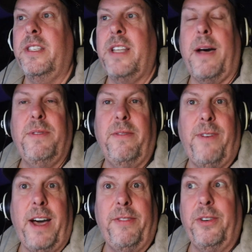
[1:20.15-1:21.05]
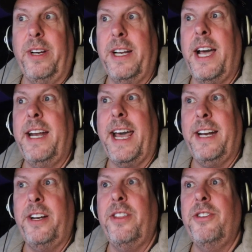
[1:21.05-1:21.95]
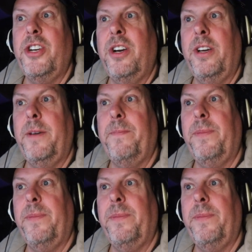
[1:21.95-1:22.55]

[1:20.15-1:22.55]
stop to 539, add another chunk.